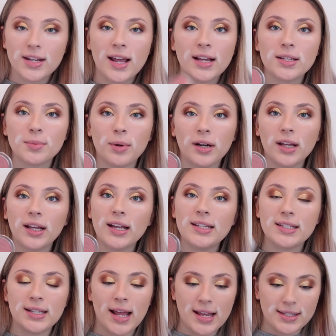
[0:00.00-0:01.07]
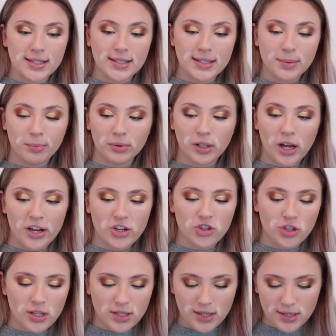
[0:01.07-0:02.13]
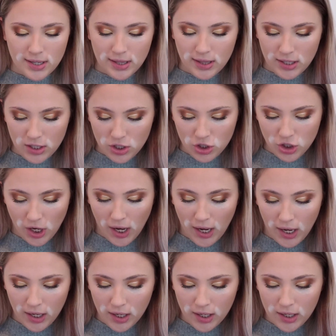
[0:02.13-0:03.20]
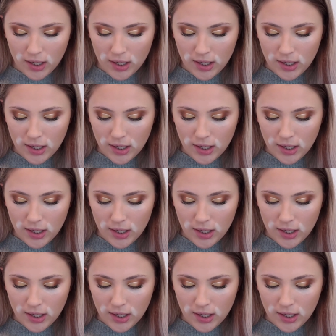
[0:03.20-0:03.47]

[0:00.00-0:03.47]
next product is an Essence blush. This is in this shade